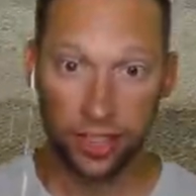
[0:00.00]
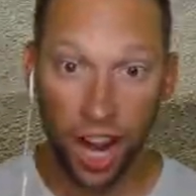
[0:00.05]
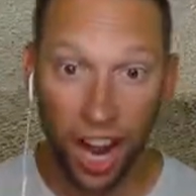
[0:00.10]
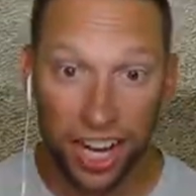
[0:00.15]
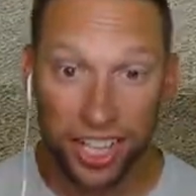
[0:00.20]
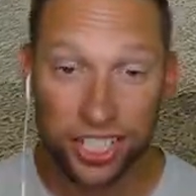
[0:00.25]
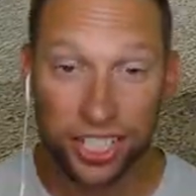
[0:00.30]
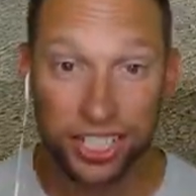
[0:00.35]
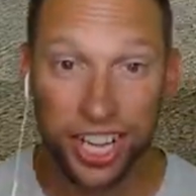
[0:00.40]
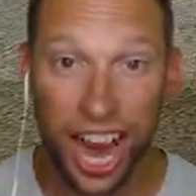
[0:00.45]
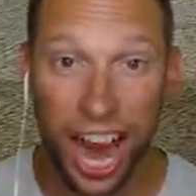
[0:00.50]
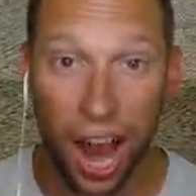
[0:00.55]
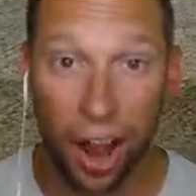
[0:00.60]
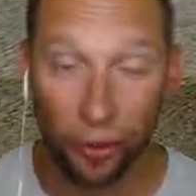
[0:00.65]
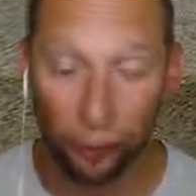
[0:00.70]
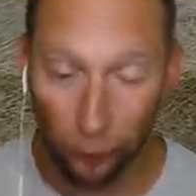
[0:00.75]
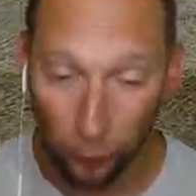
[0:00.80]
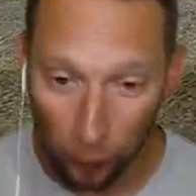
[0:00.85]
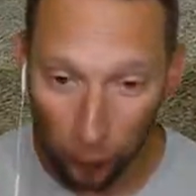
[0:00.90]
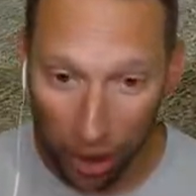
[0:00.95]

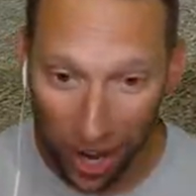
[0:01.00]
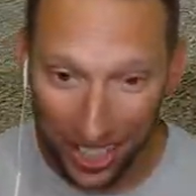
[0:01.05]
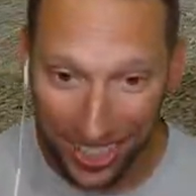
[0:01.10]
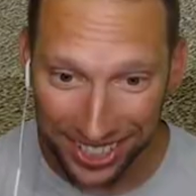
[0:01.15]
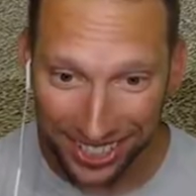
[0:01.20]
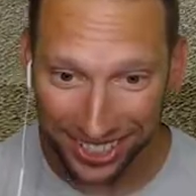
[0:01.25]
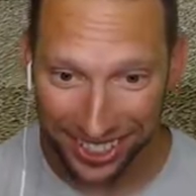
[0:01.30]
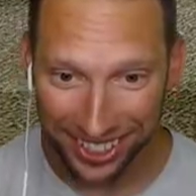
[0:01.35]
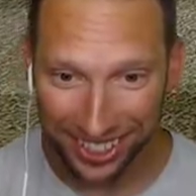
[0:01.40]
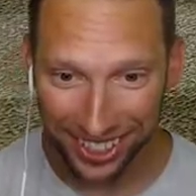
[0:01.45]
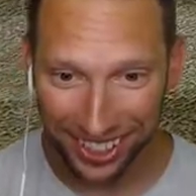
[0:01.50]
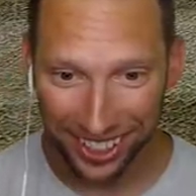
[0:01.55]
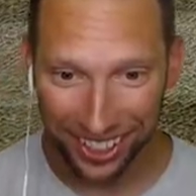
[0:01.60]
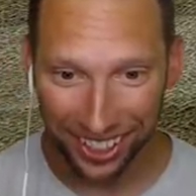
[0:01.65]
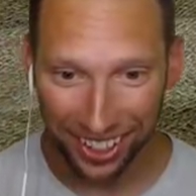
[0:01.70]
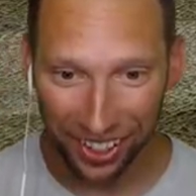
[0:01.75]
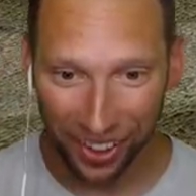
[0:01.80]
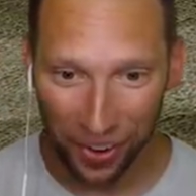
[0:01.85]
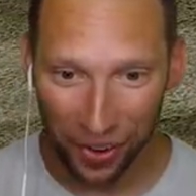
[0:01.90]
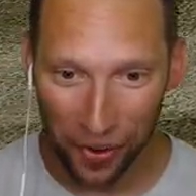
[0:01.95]
Touchdown! What?
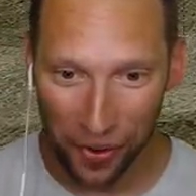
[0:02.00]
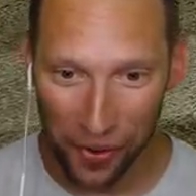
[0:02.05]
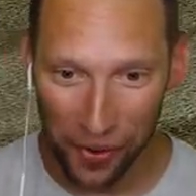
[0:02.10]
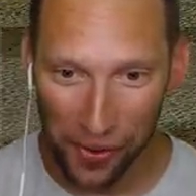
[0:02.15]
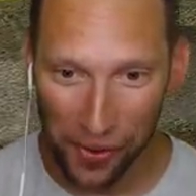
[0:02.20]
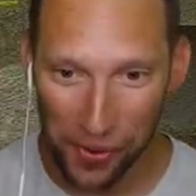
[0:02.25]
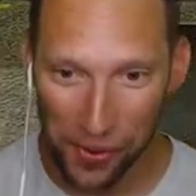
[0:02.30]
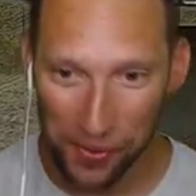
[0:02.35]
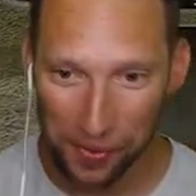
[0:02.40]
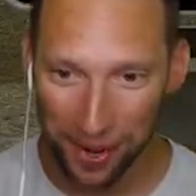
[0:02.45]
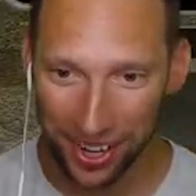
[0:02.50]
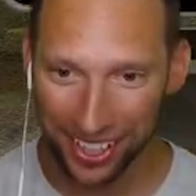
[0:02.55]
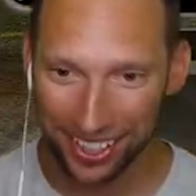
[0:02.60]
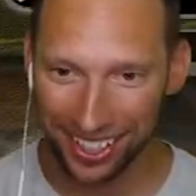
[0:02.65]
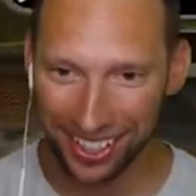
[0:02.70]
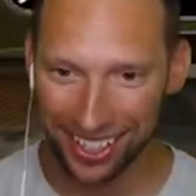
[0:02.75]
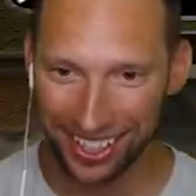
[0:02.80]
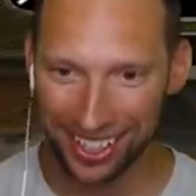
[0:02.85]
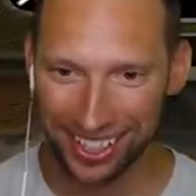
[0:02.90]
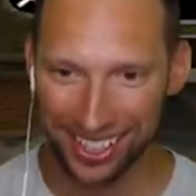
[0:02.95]
Oh
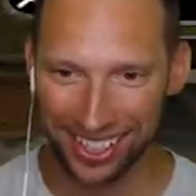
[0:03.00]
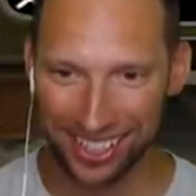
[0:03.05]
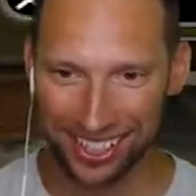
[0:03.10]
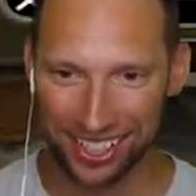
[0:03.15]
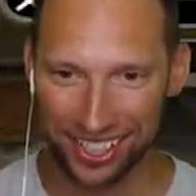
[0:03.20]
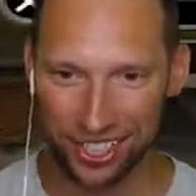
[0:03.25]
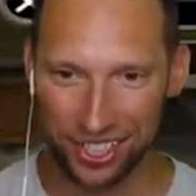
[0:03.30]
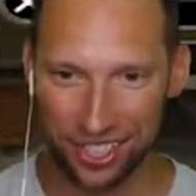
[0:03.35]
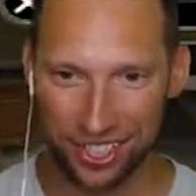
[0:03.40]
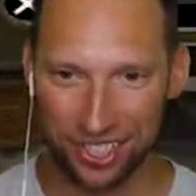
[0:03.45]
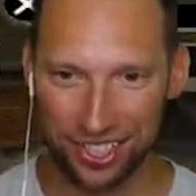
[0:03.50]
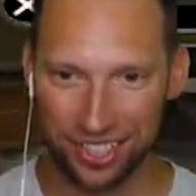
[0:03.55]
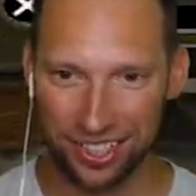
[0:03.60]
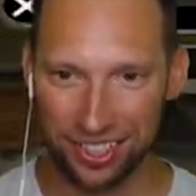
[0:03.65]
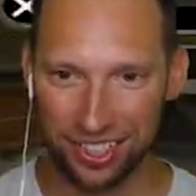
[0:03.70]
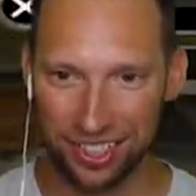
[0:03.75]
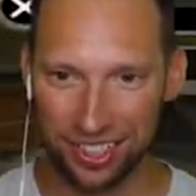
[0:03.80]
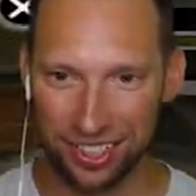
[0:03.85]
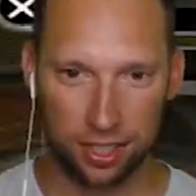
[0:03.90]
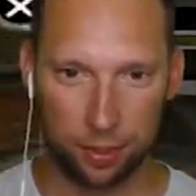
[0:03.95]
my gosh.
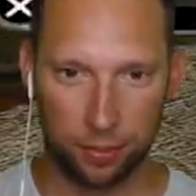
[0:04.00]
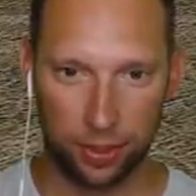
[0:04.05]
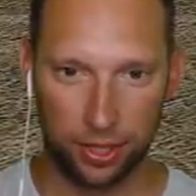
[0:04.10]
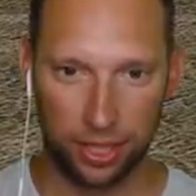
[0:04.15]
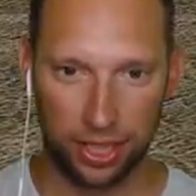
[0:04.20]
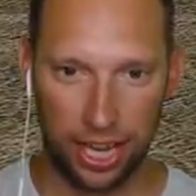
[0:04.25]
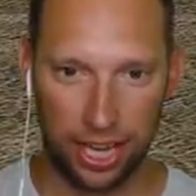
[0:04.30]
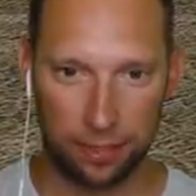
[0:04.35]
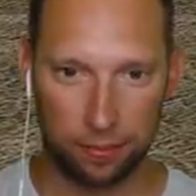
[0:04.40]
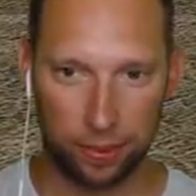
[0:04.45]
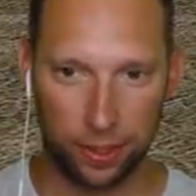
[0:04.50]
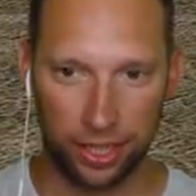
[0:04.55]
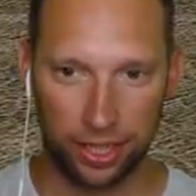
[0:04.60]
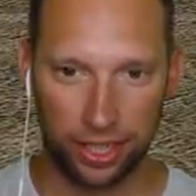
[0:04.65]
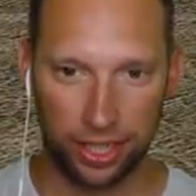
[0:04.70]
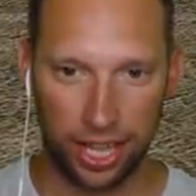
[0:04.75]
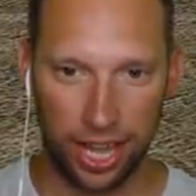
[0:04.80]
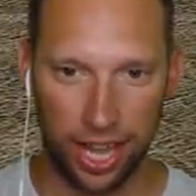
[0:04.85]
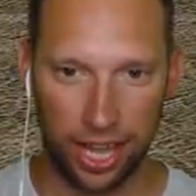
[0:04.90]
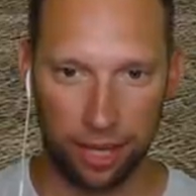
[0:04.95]
It's gonna be the last play
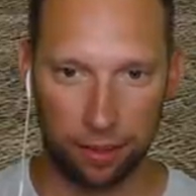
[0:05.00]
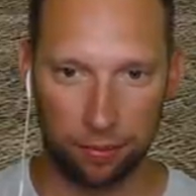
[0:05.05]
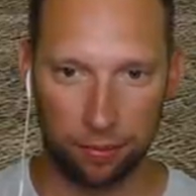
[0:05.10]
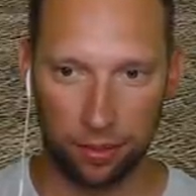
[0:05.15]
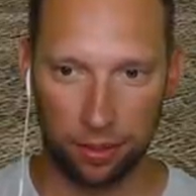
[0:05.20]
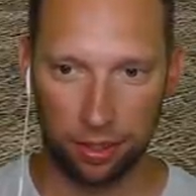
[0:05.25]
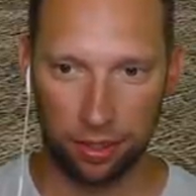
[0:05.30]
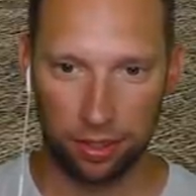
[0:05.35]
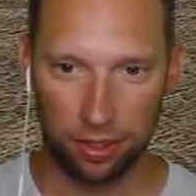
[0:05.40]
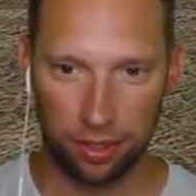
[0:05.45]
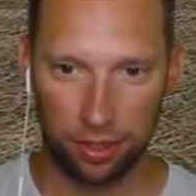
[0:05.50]
of the game.